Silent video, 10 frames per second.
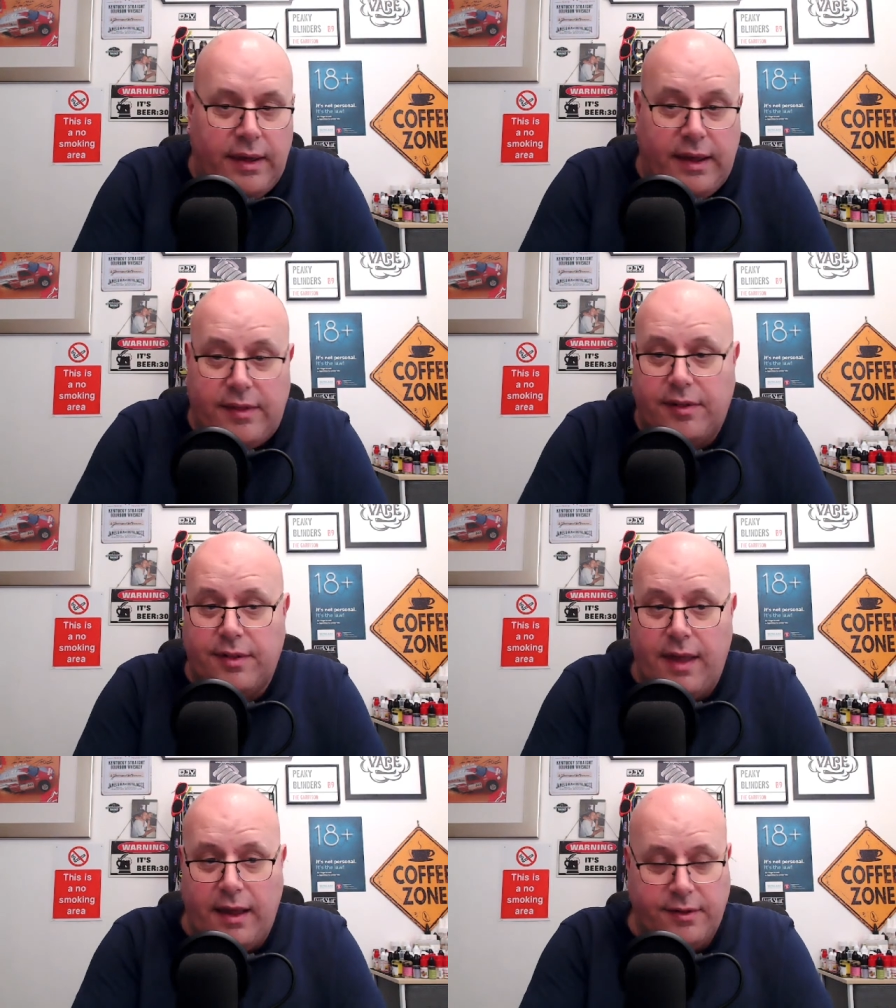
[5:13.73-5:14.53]
It is.
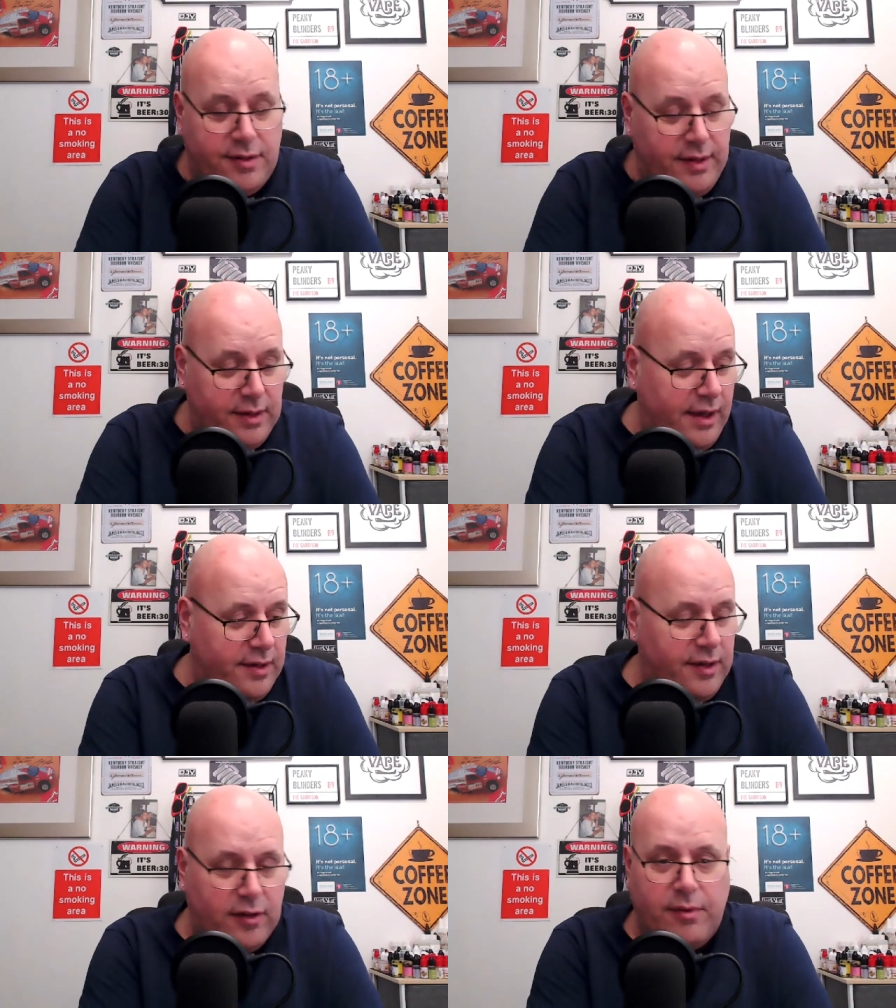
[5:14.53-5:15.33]
No, I say
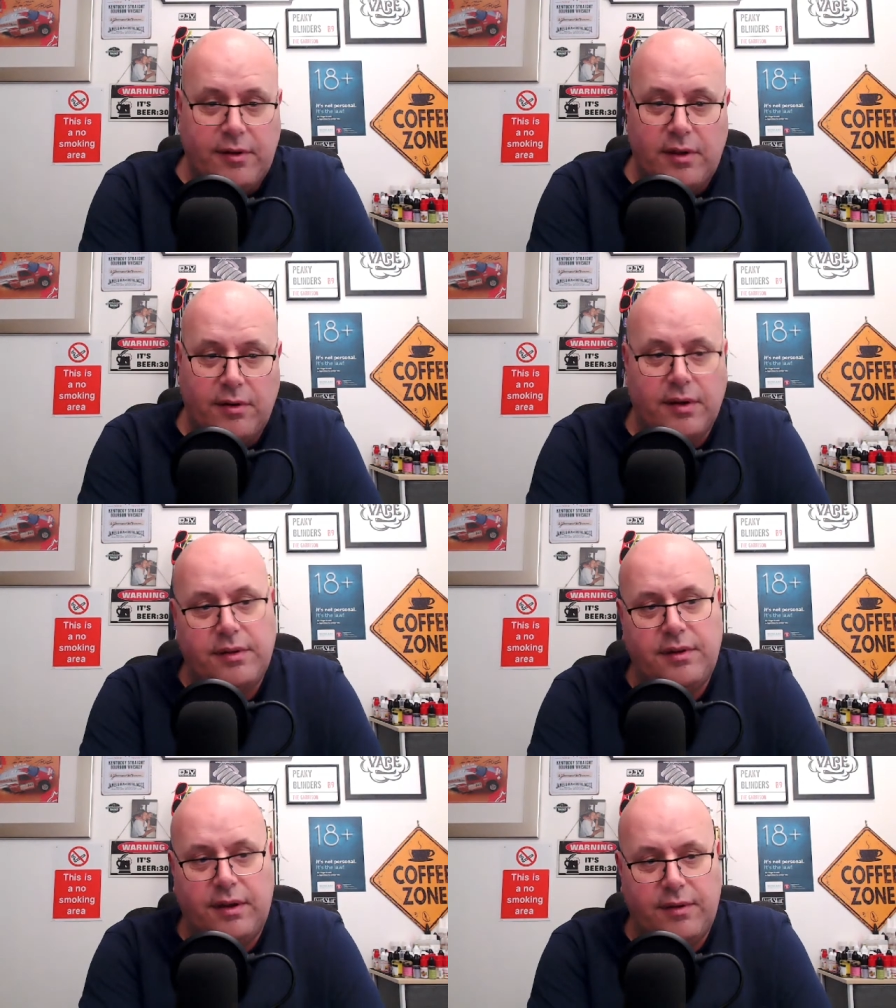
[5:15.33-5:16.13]
it's 6 minutes long, and
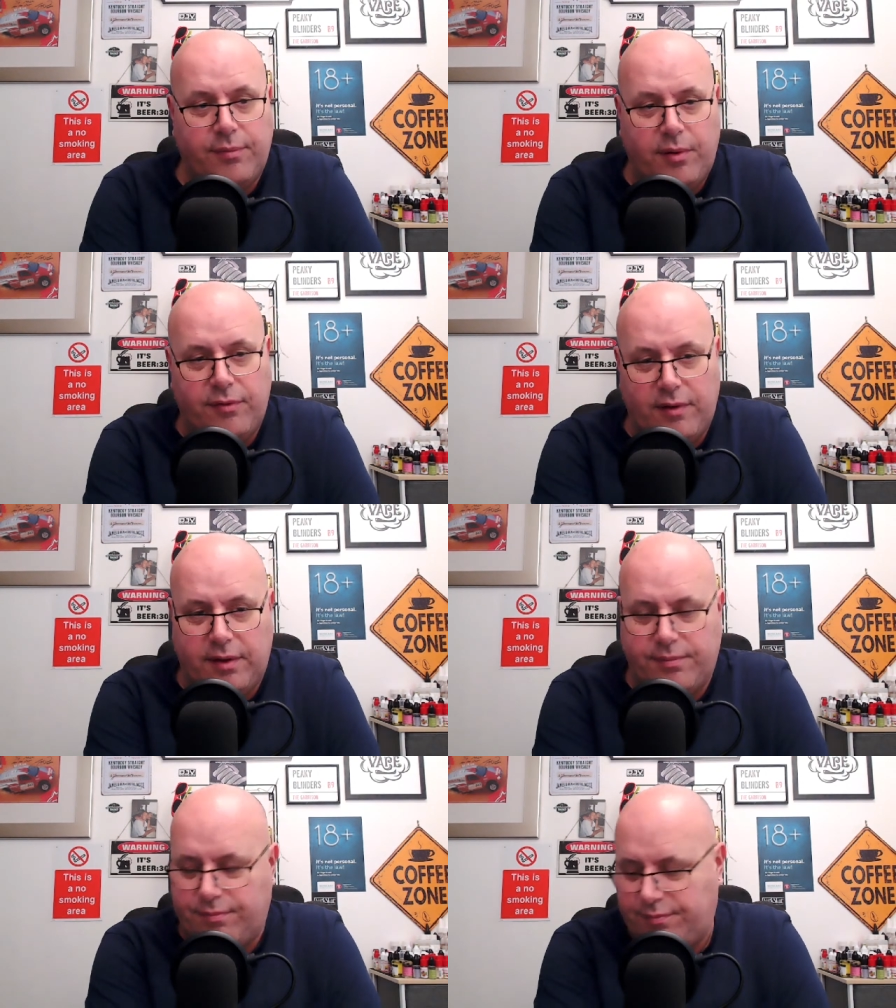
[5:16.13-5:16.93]
you're
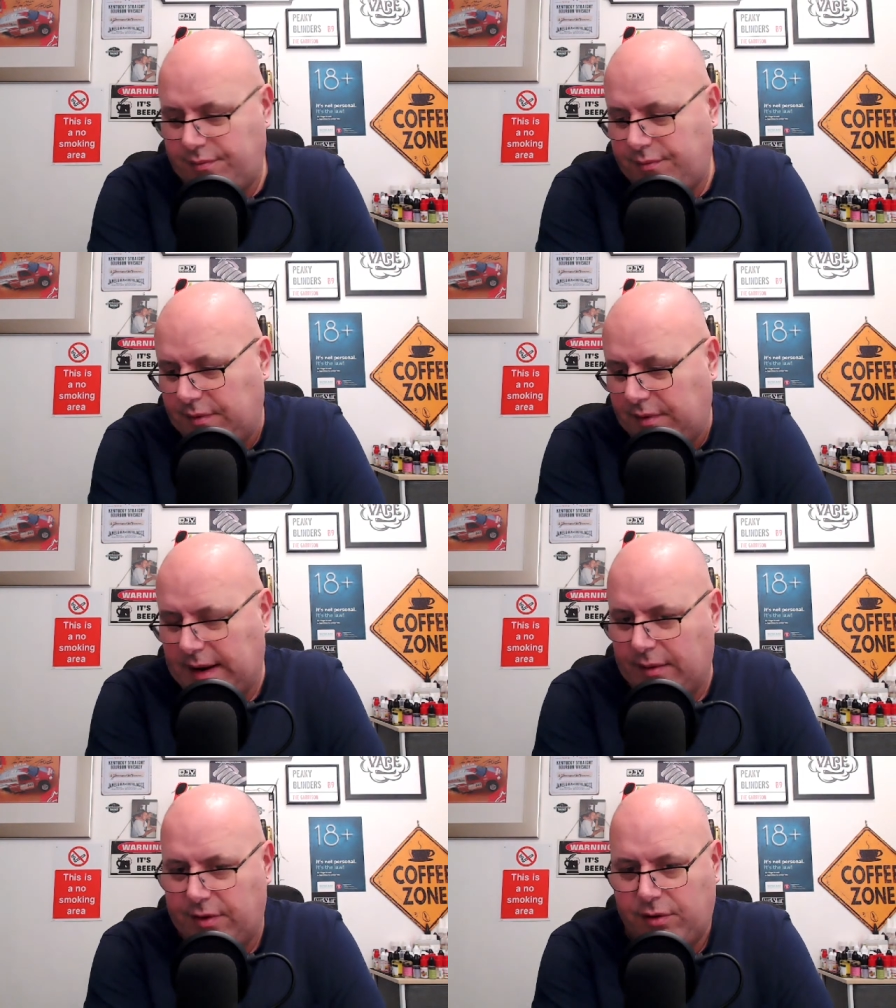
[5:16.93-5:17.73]
perfectly
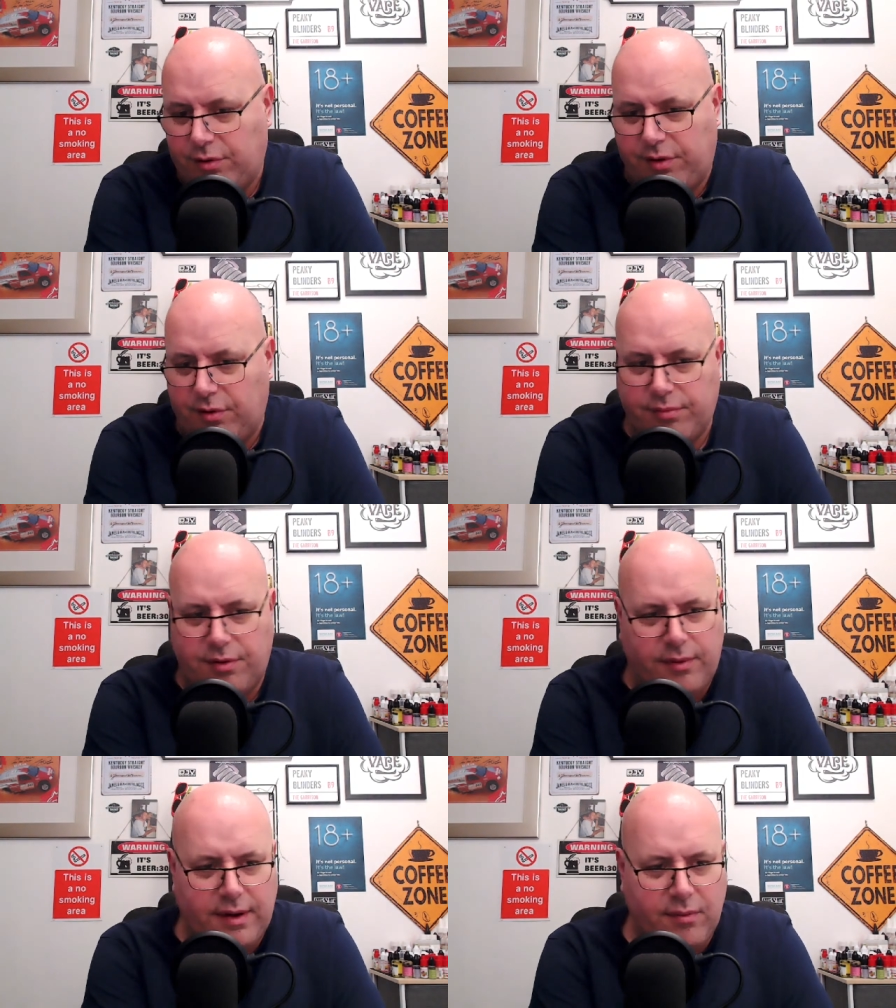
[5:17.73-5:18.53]
allowed to cut it up
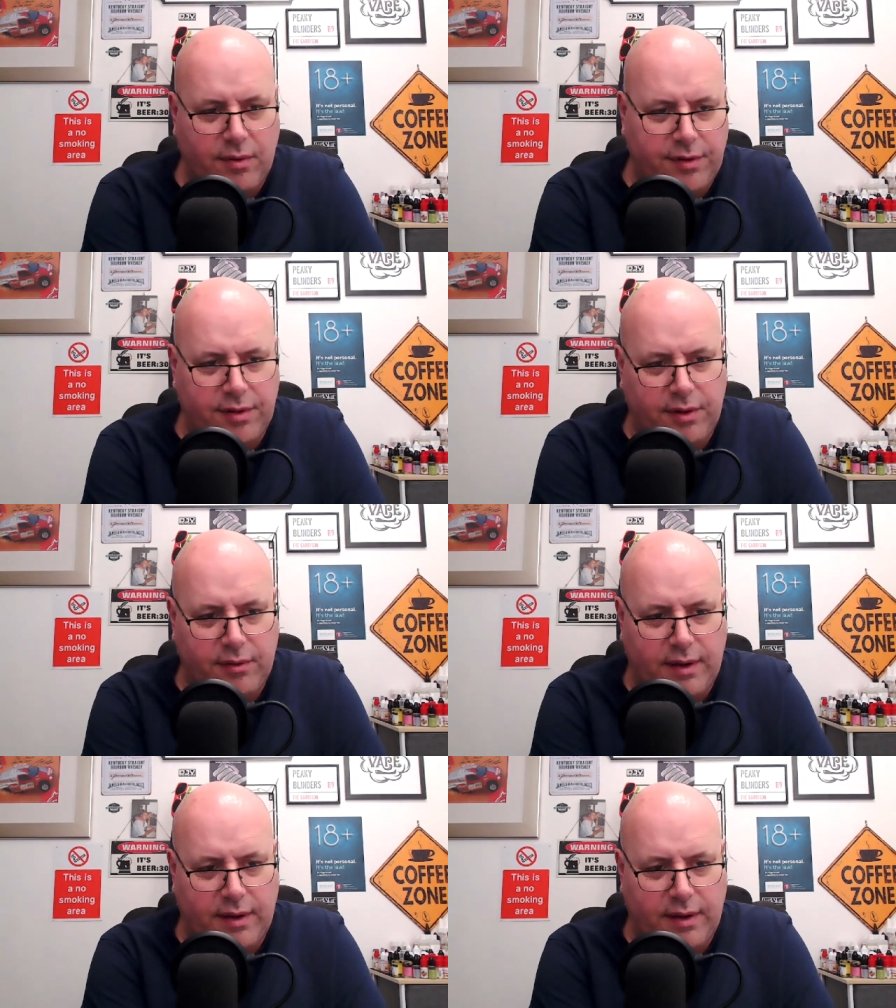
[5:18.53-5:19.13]
to where you want it to.